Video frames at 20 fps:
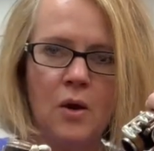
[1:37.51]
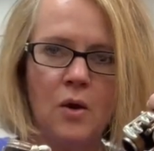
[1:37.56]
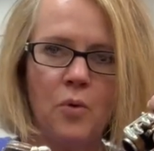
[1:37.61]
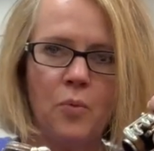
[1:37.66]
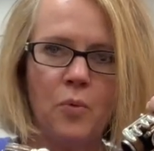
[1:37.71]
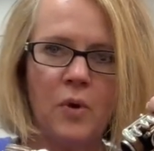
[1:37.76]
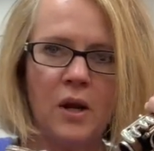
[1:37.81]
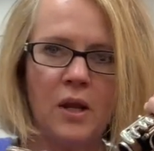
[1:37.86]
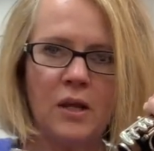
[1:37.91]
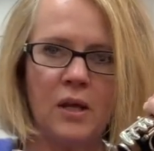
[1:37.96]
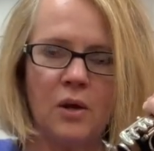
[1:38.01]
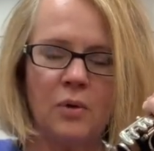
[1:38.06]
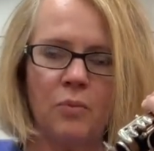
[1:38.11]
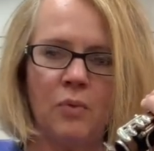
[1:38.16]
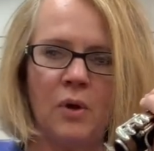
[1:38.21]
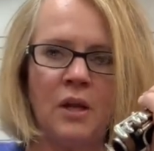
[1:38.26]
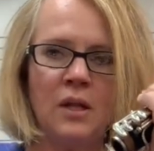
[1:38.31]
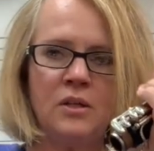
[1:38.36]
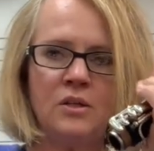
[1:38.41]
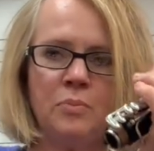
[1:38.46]
When I get
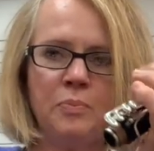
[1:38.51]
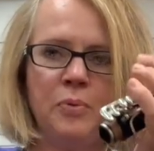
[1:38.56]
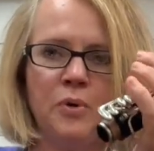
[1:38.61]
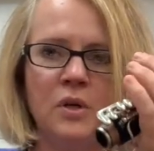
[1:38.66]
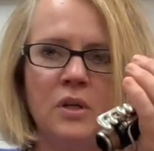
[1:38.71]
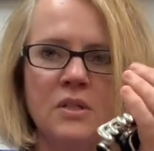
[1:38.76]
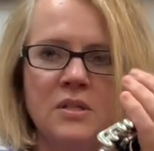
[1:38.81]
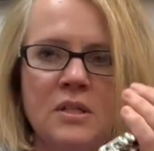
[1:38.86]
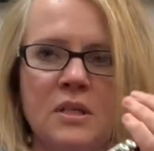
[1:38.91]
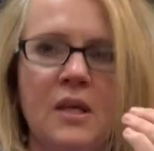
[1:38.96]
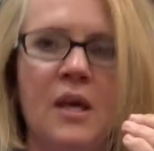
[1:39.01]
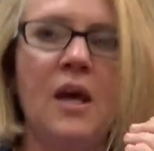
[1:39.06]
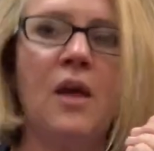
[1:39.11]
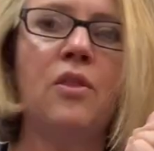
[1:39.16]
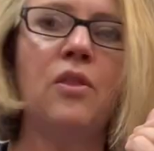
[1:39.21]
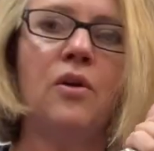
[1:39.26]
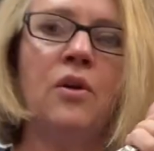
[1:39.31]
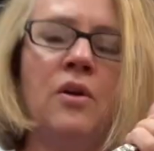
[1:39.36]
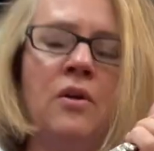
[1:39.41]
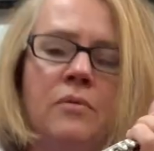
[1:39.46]
ready to put it
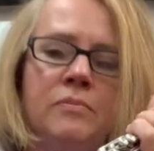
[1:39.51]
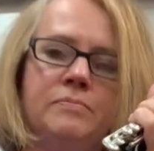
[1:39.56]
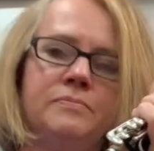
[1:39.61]
together,